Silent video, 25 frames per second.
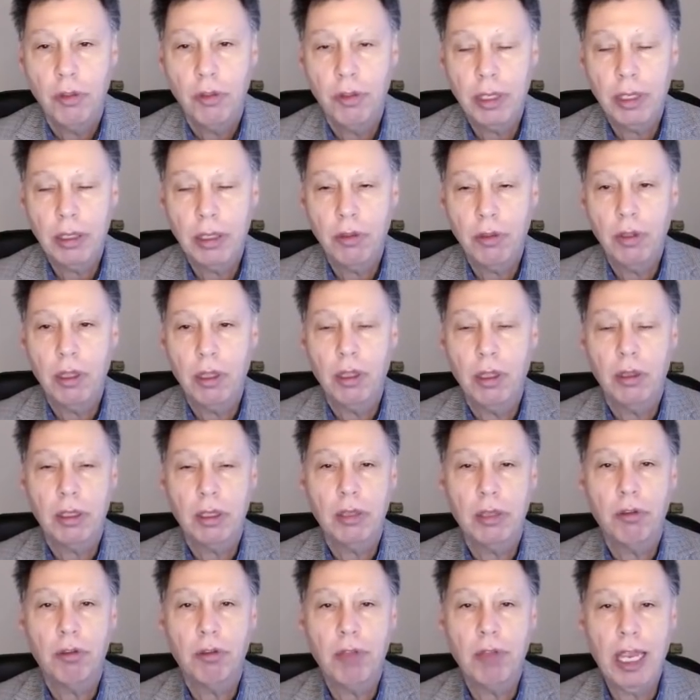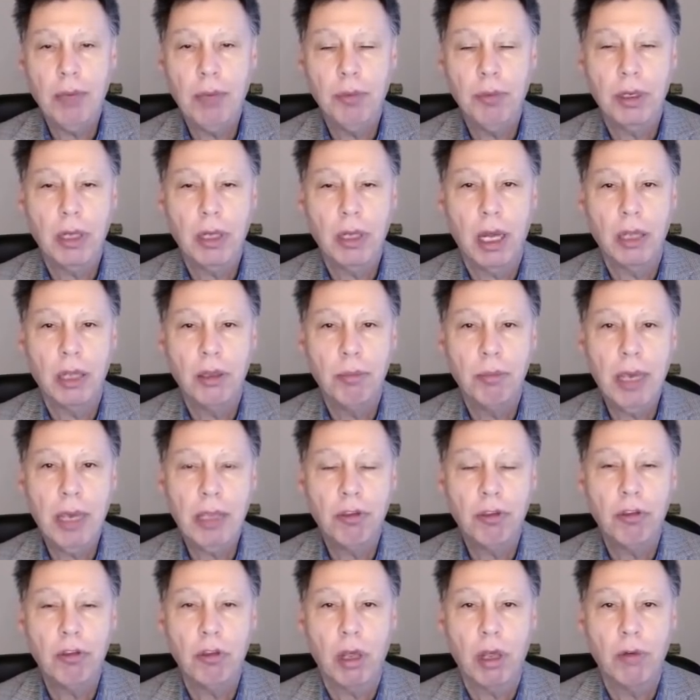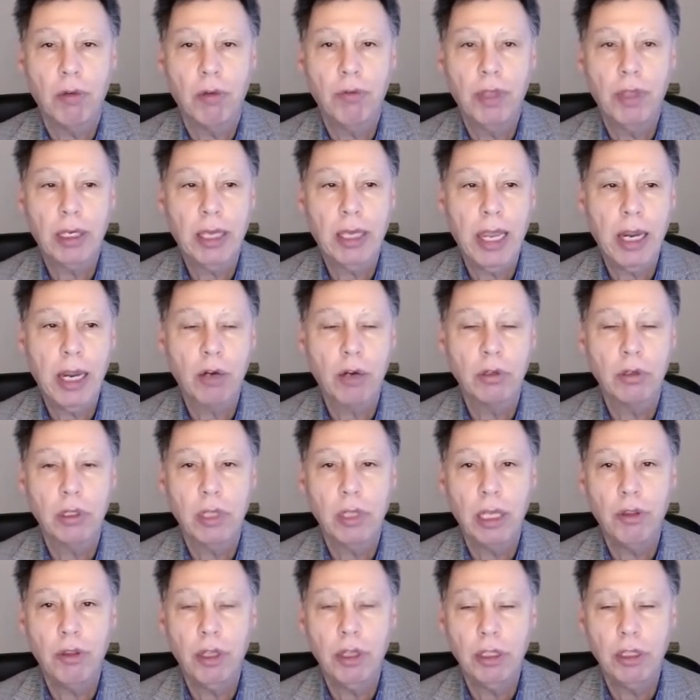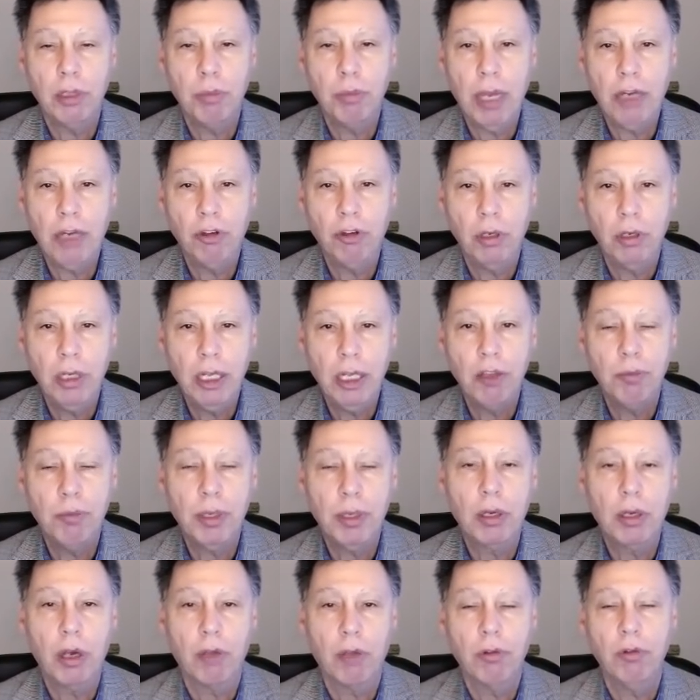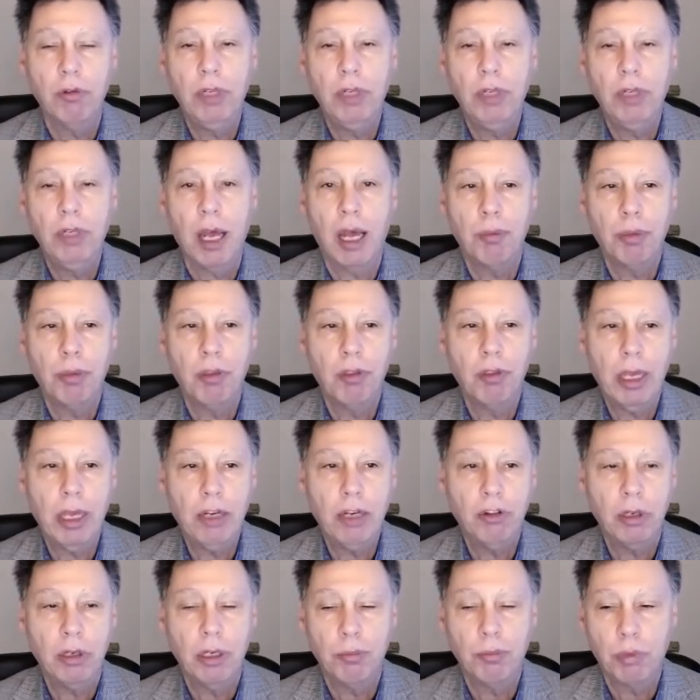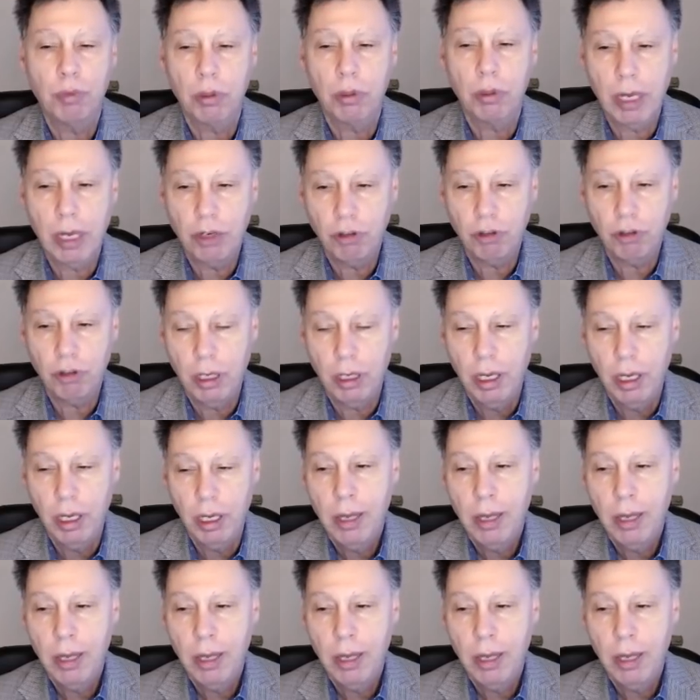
the statement on the basis of the care that they think the patient needs because of decompensation and progression.